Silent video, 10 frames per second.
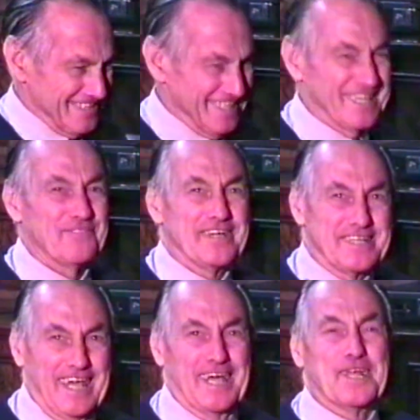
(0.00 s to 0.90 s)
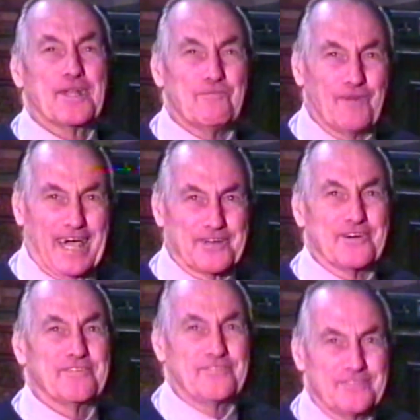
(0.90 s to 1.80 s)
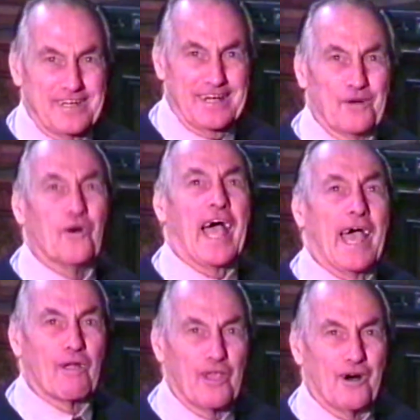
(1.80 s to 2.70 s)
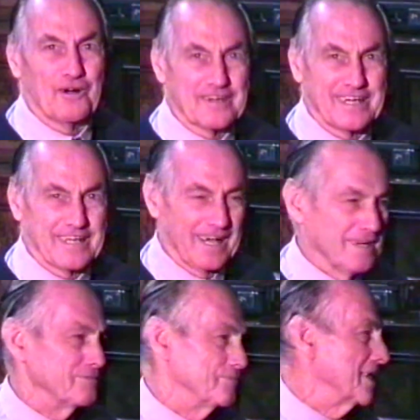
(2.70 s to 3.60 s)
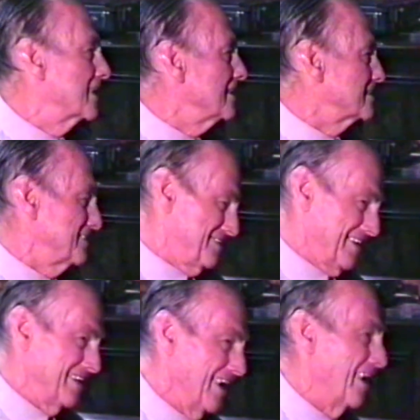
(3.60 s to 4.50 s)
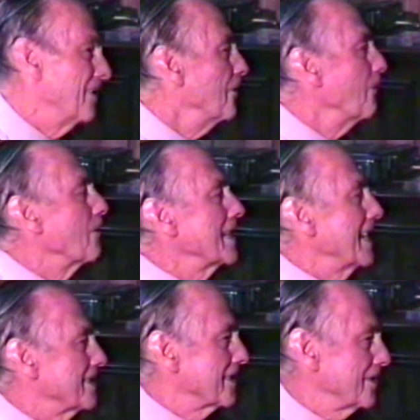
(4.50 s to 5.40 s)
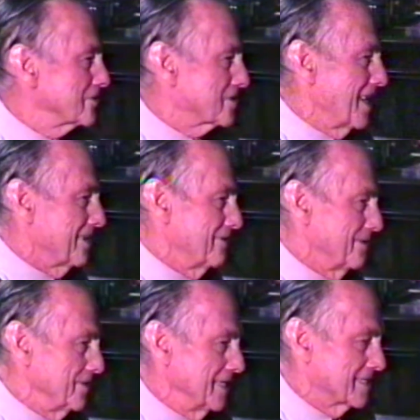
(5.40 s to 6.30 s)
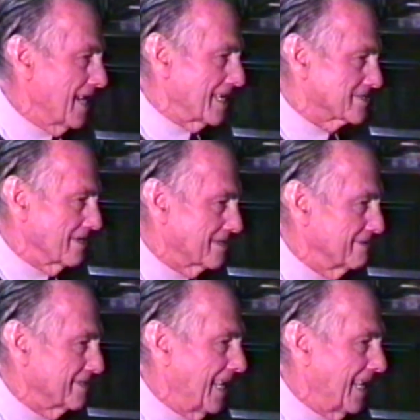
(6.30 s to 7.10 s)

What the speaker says: if he did in a matter of how long, you know, because all he had to do was start rubbing his guts, I thought.